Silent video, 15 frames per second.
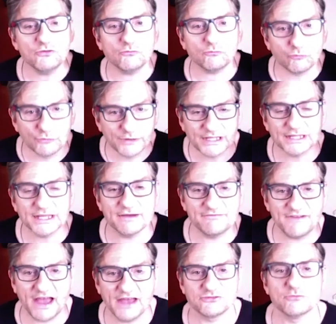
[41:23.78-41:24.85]
really a
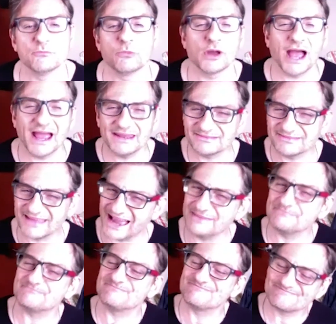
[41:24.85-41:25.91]
fashion boy.
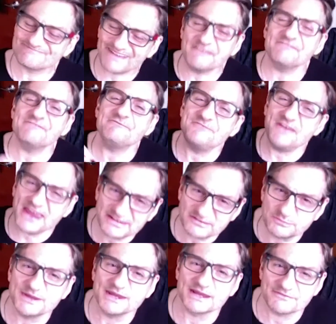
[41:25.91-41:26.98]
I
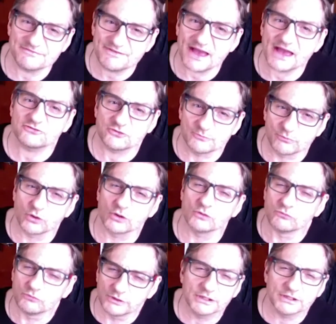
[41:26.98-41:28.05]
faked being a fashion boy
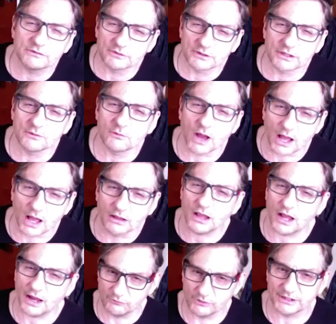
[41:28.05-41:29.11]
really, really well.
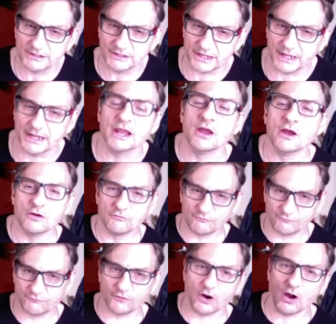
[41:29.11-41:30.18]
I really did
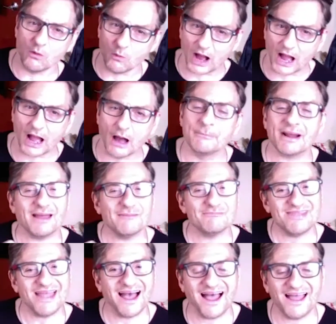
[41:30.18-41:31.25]
for a while, but I'm
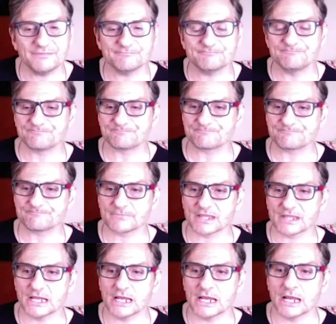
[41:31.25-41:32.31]
not,
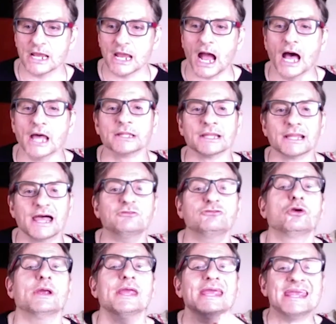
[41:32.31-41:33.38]
unless
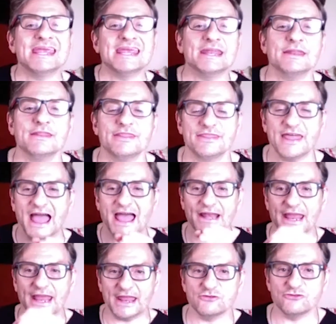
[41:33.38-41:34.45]
you're in that
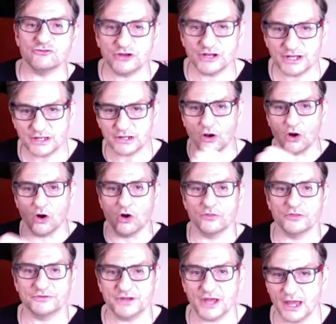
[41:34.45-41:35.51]
engine all
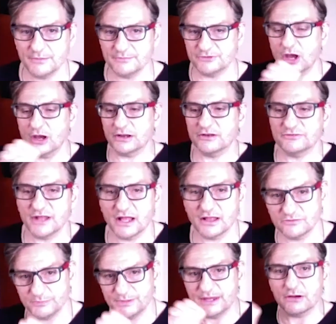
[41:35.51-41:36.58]
the time, talking to
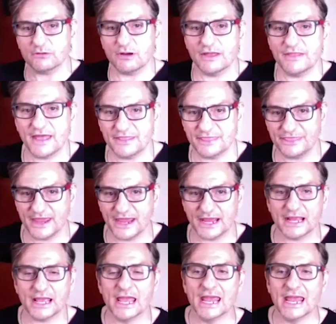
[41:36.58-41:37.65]
stylists, being around that
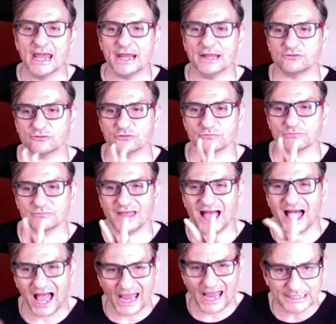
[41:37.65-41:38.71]
thing. It's
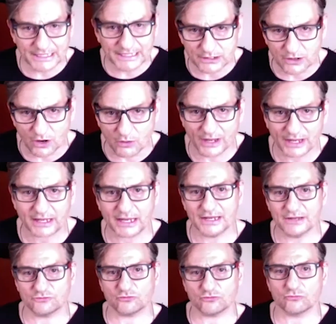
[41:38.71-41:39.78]
highly egoic.
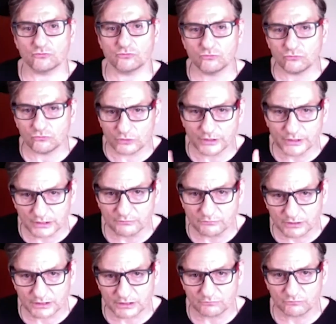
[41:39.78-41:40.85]
It's really,
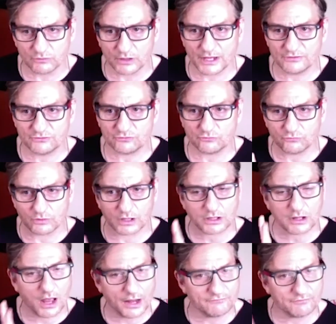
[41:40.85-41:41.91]
really, it's
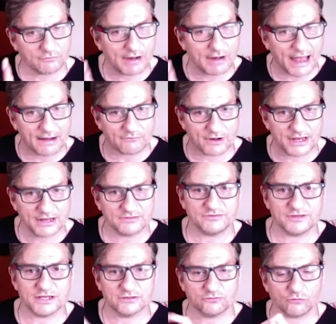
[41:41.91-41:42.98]
kind of a rat race.
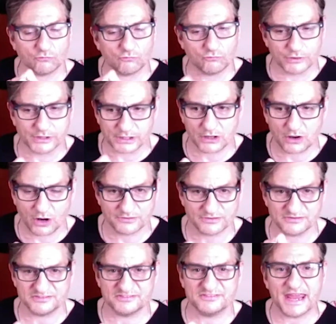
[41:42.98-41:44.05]
It's really hard to
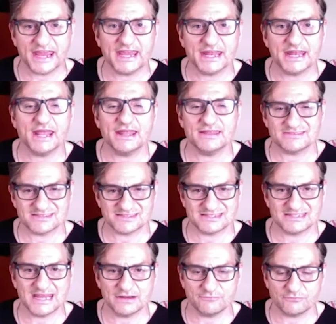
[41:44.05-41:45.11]
stay in it and
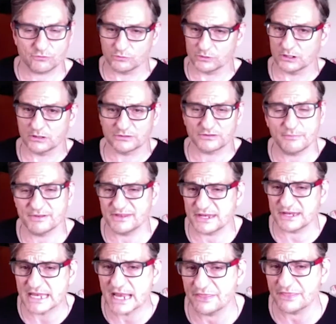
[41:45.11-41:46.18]
sustain for a really long time. I take
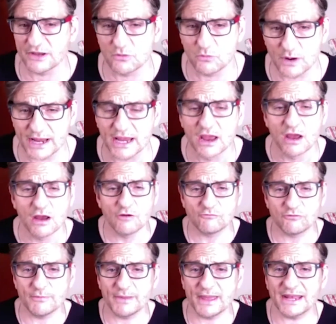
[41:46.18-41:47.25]
nothing away
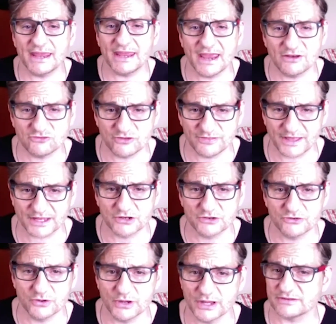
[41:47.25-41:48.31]
from any agent that can
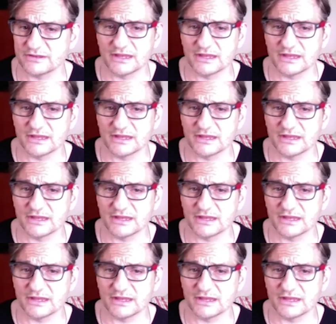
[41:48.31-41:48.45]
do it.